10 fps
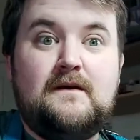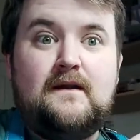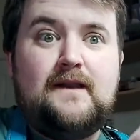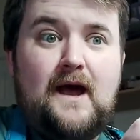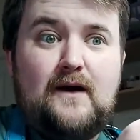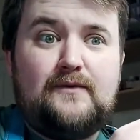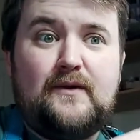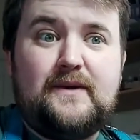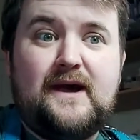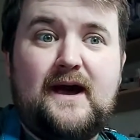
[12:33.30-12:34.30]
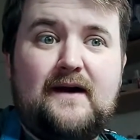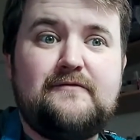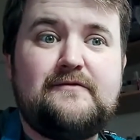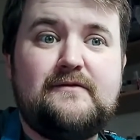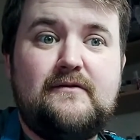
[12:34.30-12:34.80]
Now that we
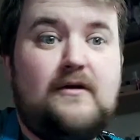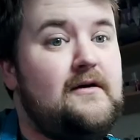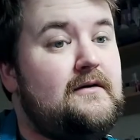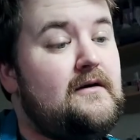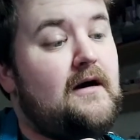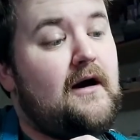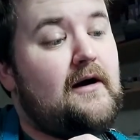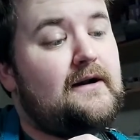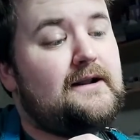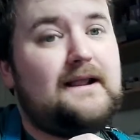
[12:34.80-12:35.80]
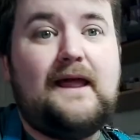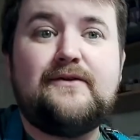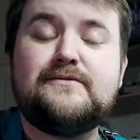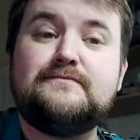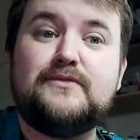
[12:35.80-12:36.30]
have our little
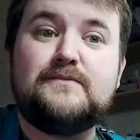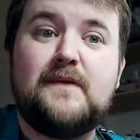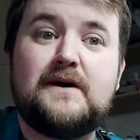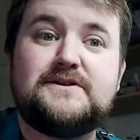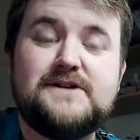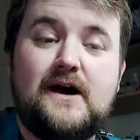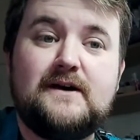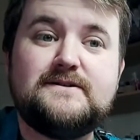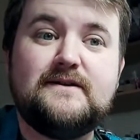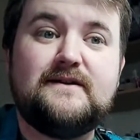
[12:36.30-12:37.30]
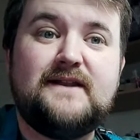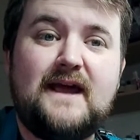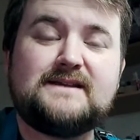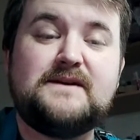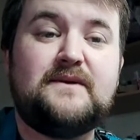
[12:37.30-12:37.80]
leather bookmark dyed,
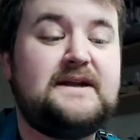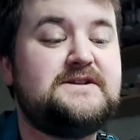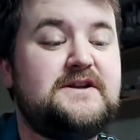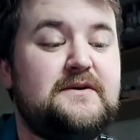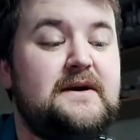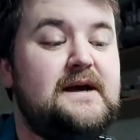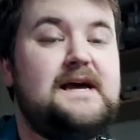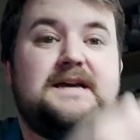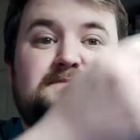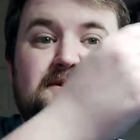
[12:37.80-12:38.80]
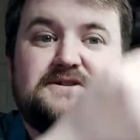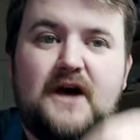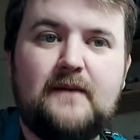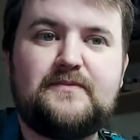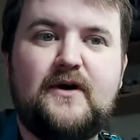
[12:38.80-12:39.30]
next thing we need to do is put a
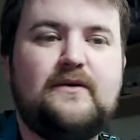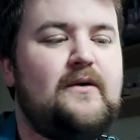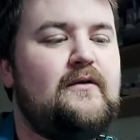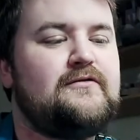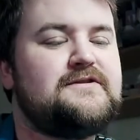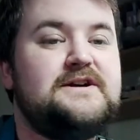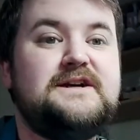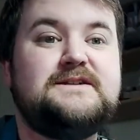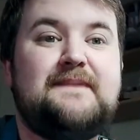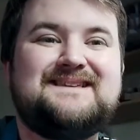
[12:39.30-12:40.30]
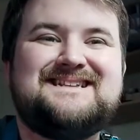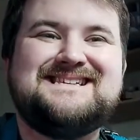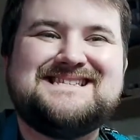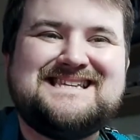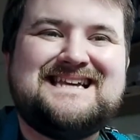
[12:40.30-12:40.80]
top coat over it to basically
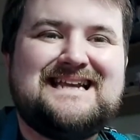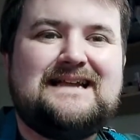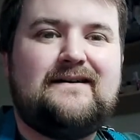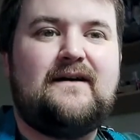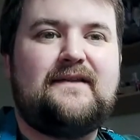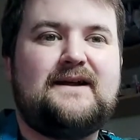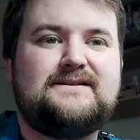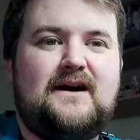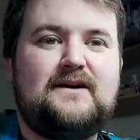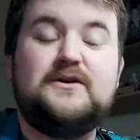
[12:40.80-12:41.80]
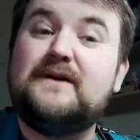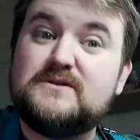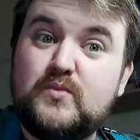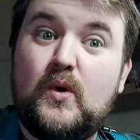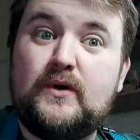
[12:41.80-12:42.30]
seal in all that dye. You
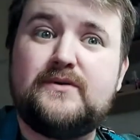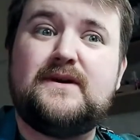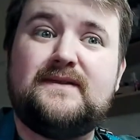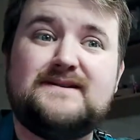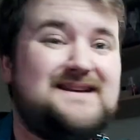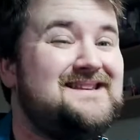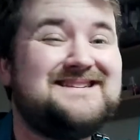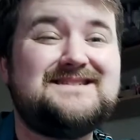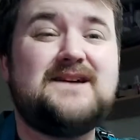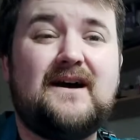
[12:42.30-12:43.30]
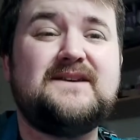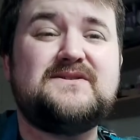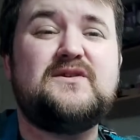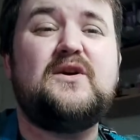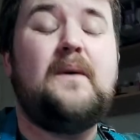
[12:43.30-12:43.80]
get water on this and this dye is
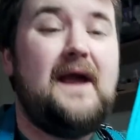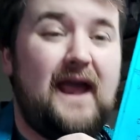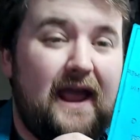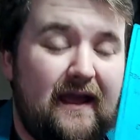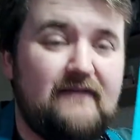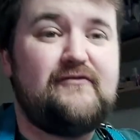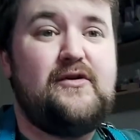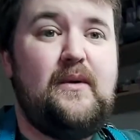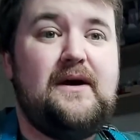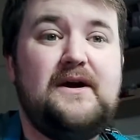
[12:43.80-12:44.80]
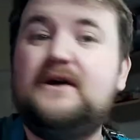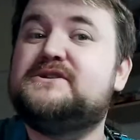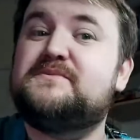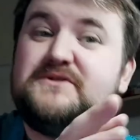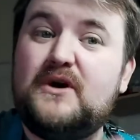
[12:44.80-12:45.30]
going to go everywhere.
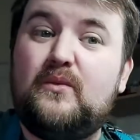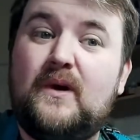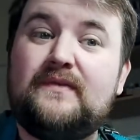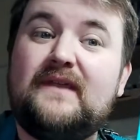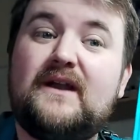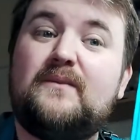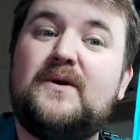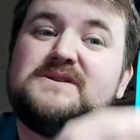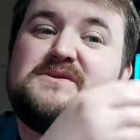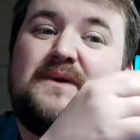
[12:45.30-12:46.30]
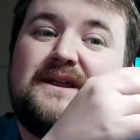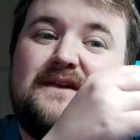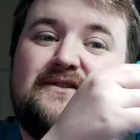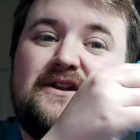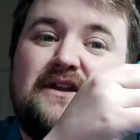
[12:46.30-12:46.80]
So we don't want that. And we also want to
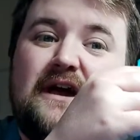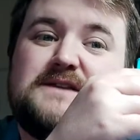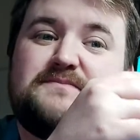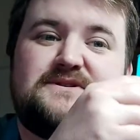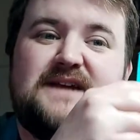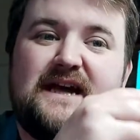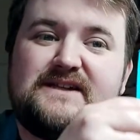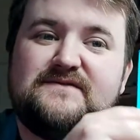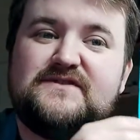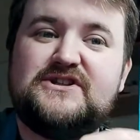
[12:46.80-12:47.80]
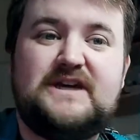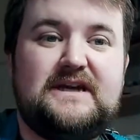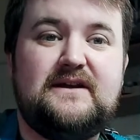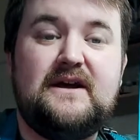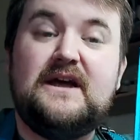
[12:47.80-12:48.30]
give it a nice protective
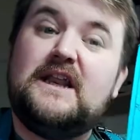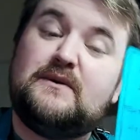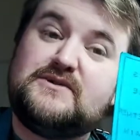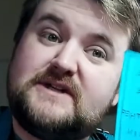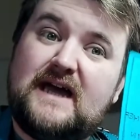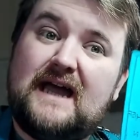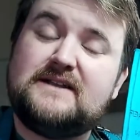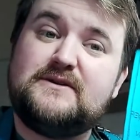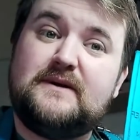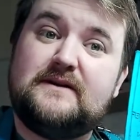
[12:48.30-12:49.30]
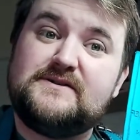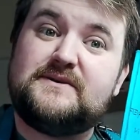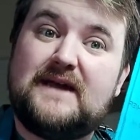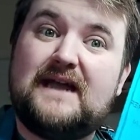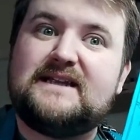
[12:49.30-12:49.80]
sheen. Now what you can do here is you
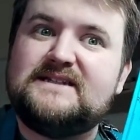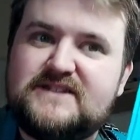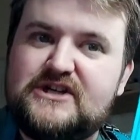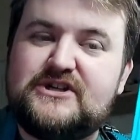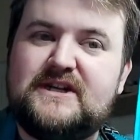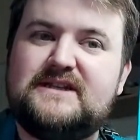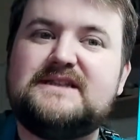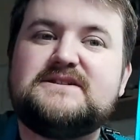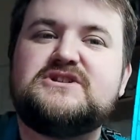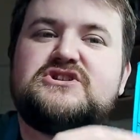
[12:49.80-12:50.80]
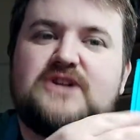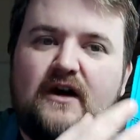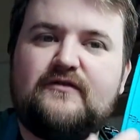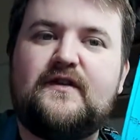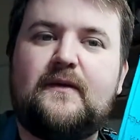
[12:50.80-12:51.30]
can condition it. This will
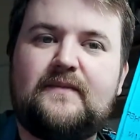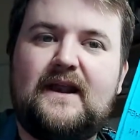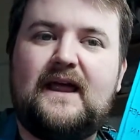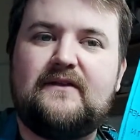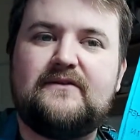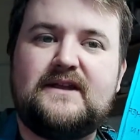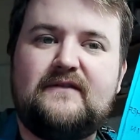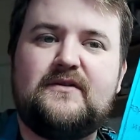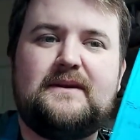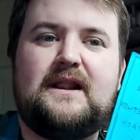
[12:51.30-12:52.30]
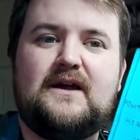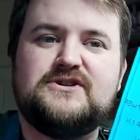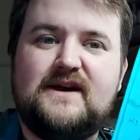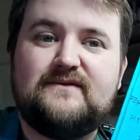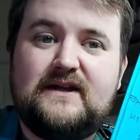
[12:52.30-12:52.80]
soften up the leather and give it a bit of
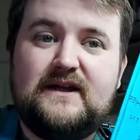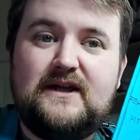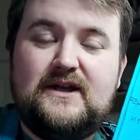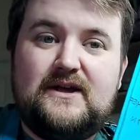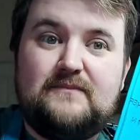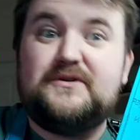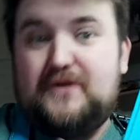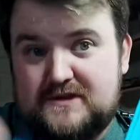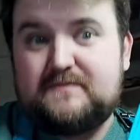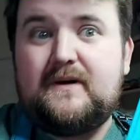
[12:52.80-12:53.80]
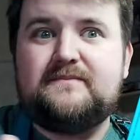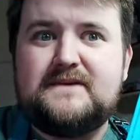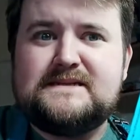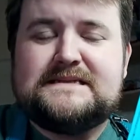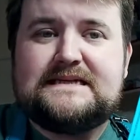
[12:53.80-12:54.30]
longevity. But the also problem
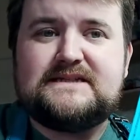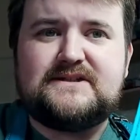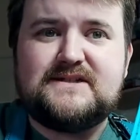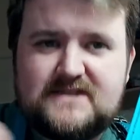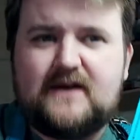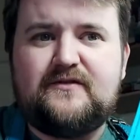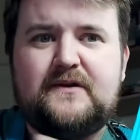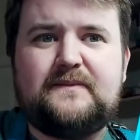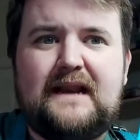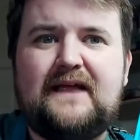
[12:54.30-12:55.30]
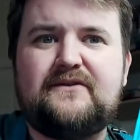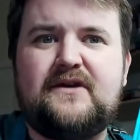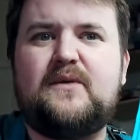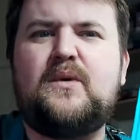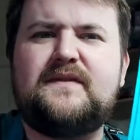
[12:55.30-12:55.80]
is, is that it's going to soften up the leather
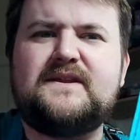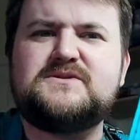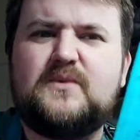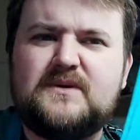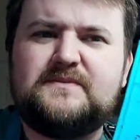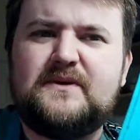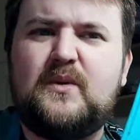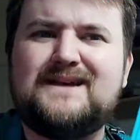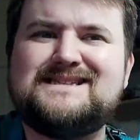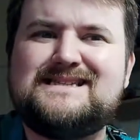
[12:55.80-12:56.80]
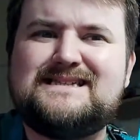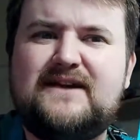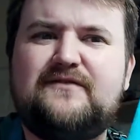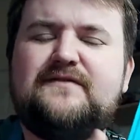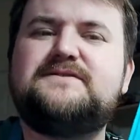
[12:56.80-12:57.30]
and I want this to be quite
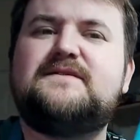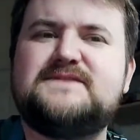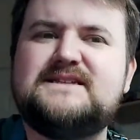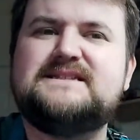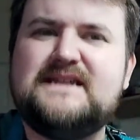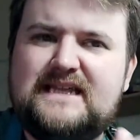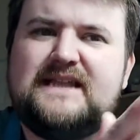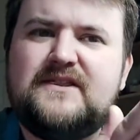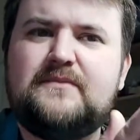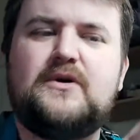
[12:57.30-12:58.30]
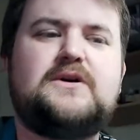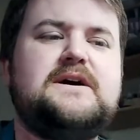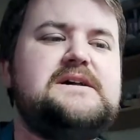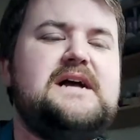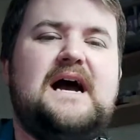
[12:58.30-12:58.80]
stiff to obviously sit in the
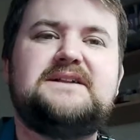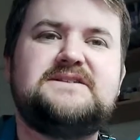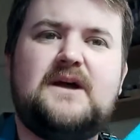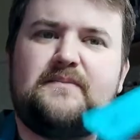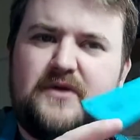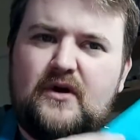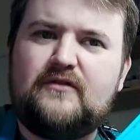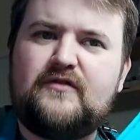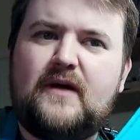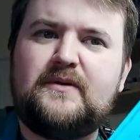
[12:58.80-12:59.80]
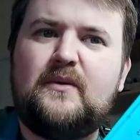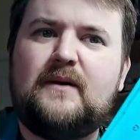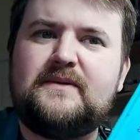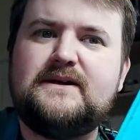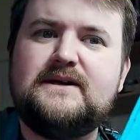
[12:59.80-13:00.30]
book and to not be all floppy
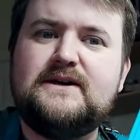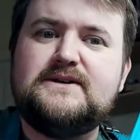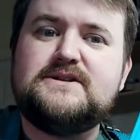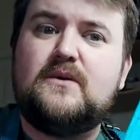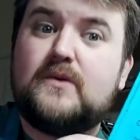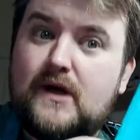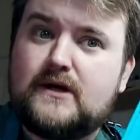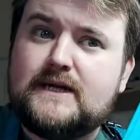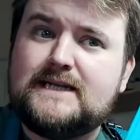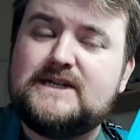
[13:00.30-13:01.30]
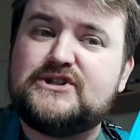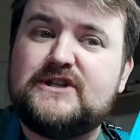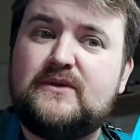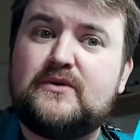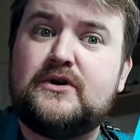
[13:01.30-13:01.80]
woppy. So we're not going to
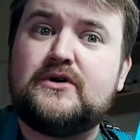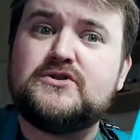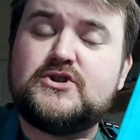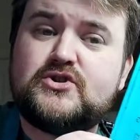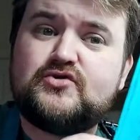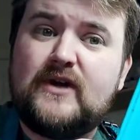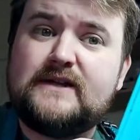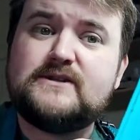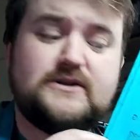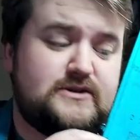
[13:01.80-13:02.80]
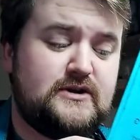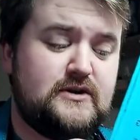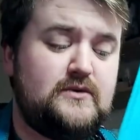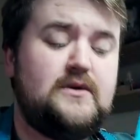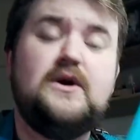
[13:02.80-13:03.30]
condition it. We're going to go straight
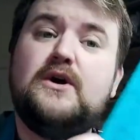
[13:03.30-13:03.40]
to